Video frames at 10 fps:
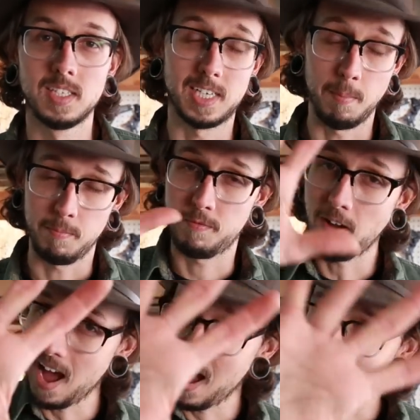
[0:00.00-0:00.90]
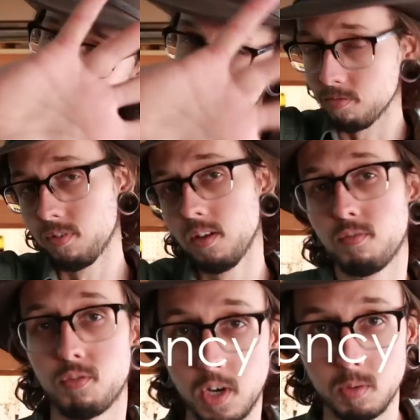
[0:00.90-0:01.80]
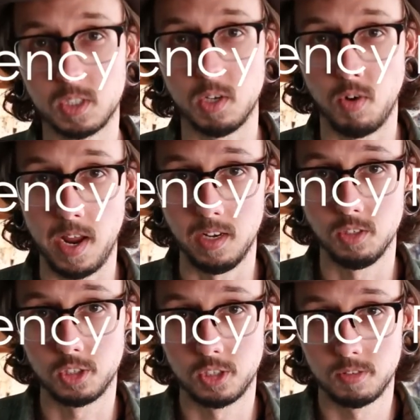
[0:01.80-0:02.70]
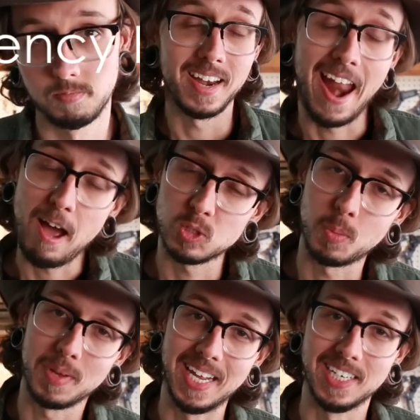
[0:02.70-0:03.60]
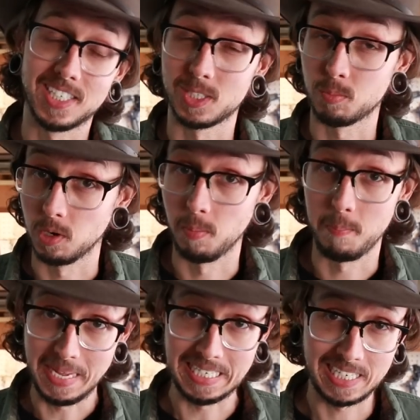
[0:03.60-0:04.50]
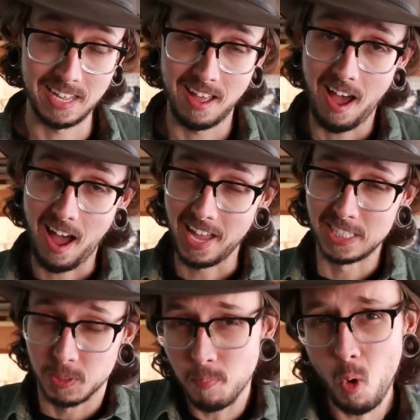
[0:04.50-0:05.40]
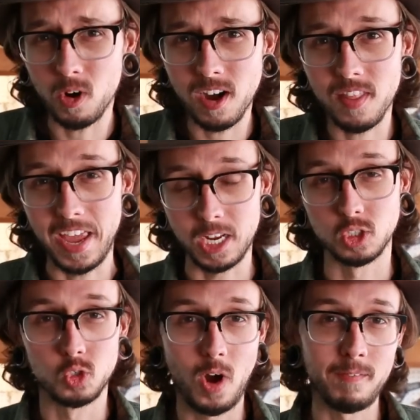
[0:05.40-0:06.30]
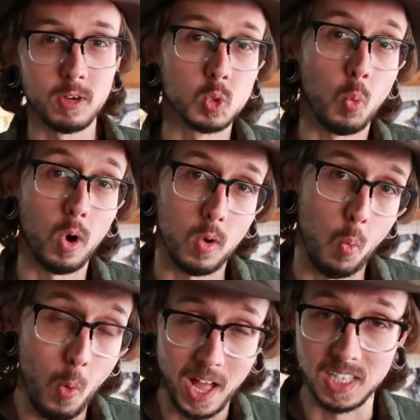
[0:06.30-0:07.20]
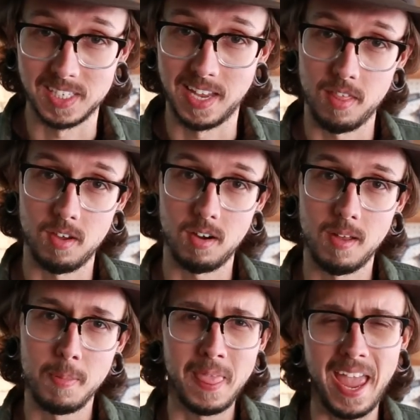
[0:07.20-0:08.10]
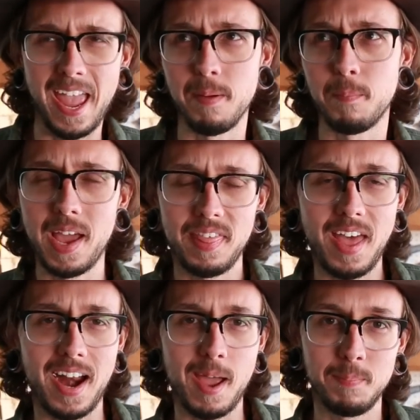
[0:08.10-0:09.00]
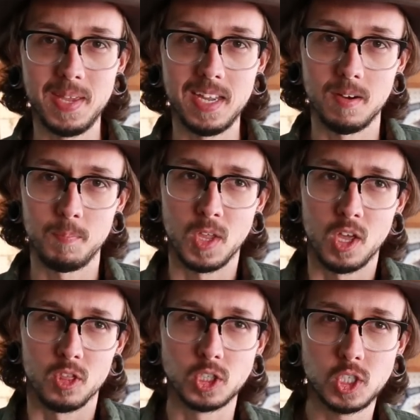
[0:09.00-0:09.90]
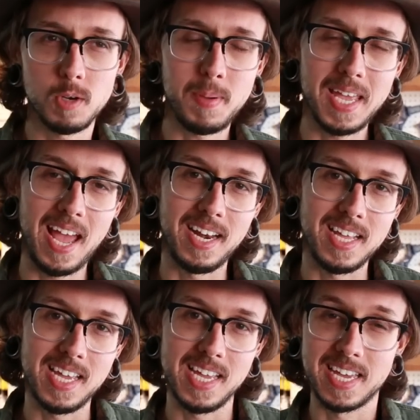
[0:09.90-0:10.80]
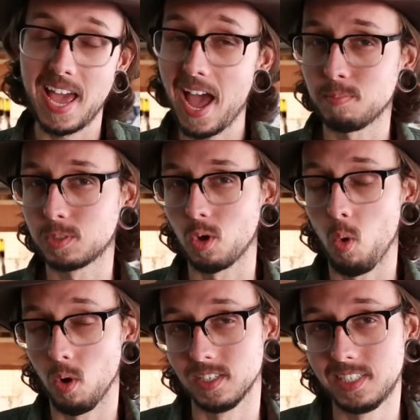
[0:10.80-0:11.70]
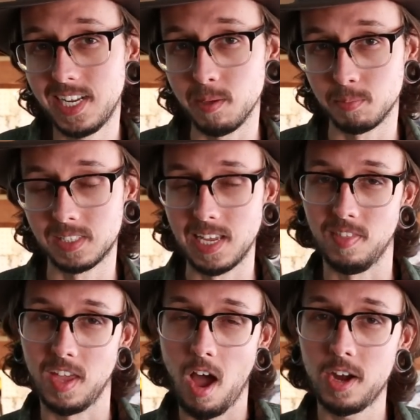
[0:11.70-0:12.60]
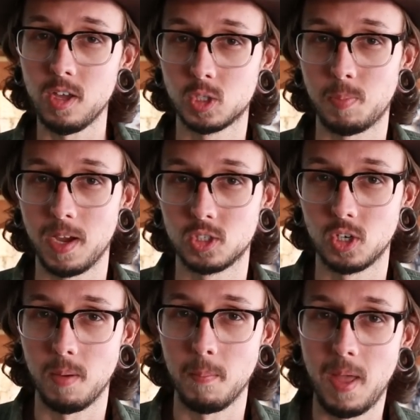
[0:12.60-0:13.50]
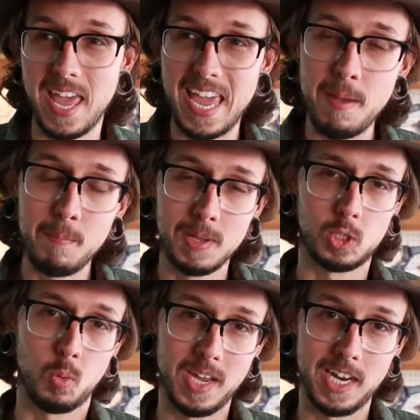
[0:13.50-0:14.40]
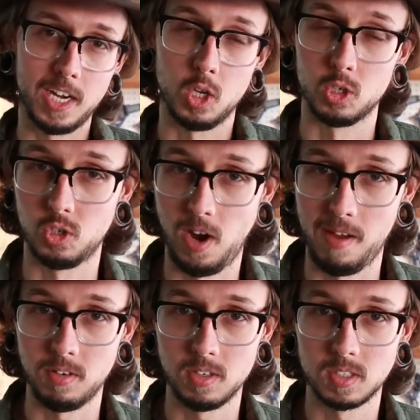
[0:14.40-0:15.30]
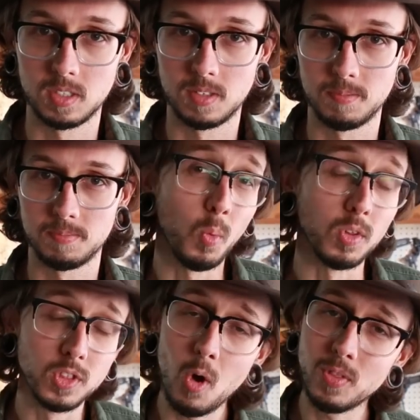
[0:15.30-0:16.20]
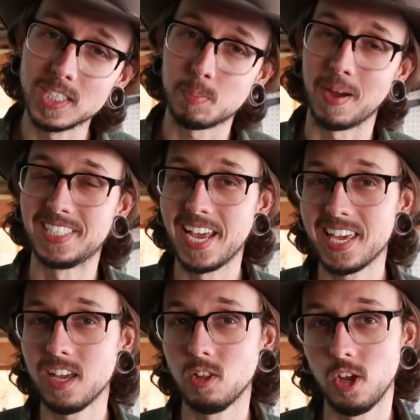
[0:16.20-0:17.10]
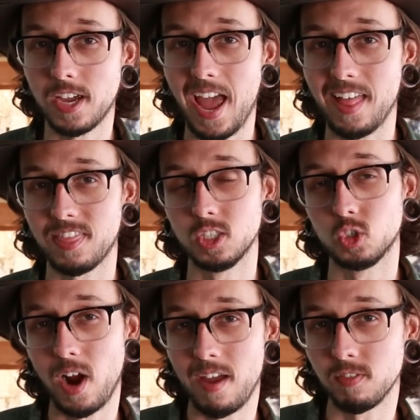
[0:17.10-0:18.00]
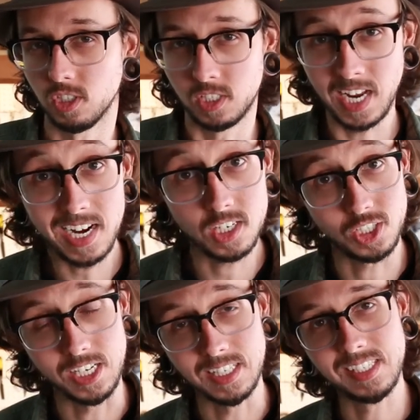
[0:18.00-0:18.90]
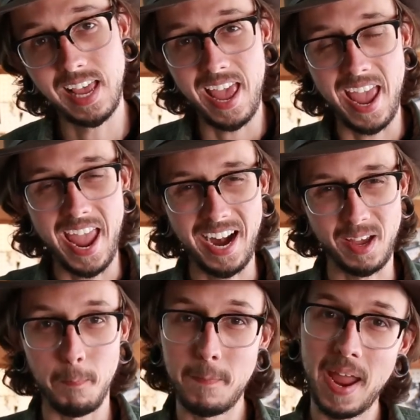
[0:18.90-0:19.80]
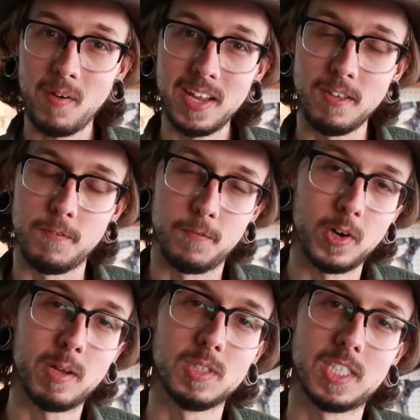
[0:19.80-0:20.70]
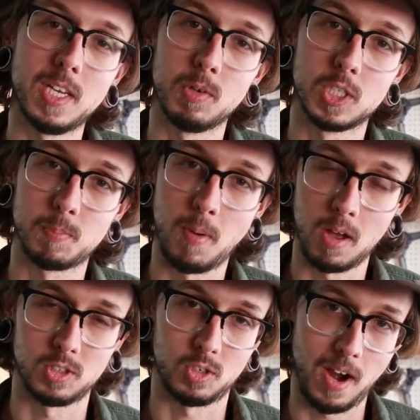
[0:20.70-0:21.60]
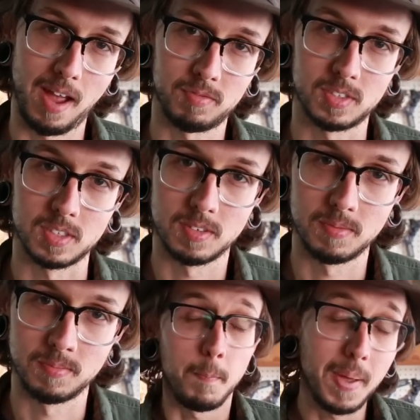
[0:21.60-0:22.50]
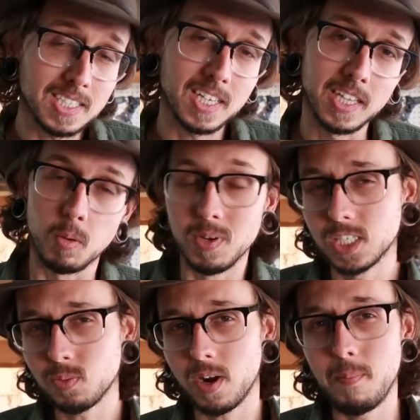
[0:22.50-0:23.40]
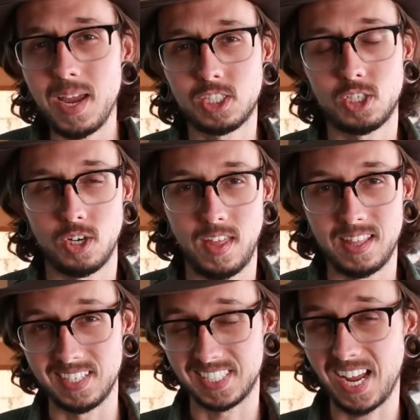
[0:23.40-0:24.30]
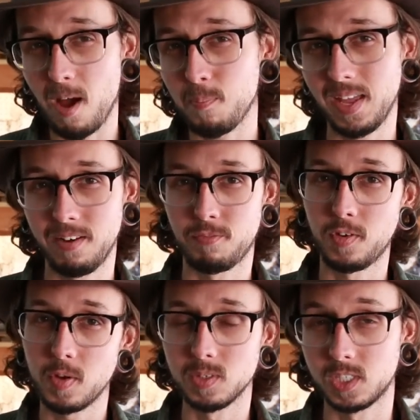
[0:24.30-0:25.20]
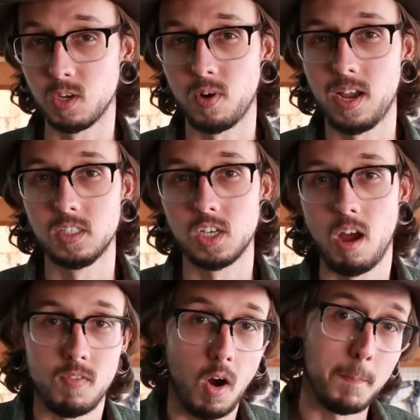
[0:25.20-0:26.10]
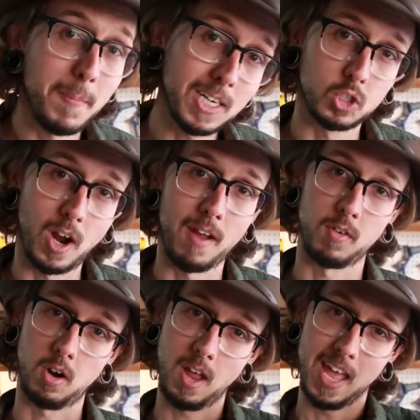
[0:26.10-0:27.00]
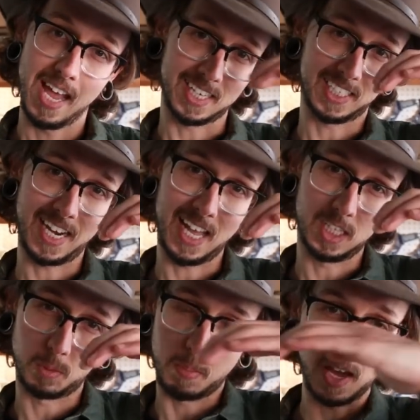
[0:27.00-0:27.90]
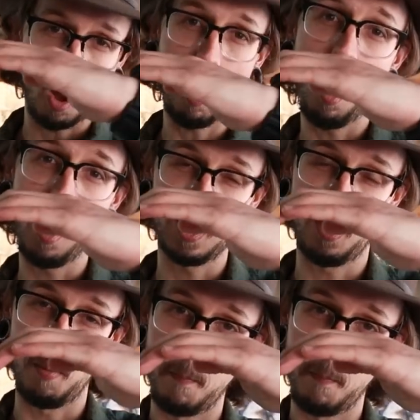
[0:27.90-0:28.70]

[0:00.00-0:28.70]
Step 5, frequency range. Now is when we get into some real meat. It's important that your drivers work well together. And by that, I mean, there shouldn't be any gaps or dips in the audio spectrum in between your drivers. We'll know this by taking a look at the driver's data sheets and comparing the frequency response graphs. Basically, we just want to make sure that the top end frequency range of our mid driver extends beyond the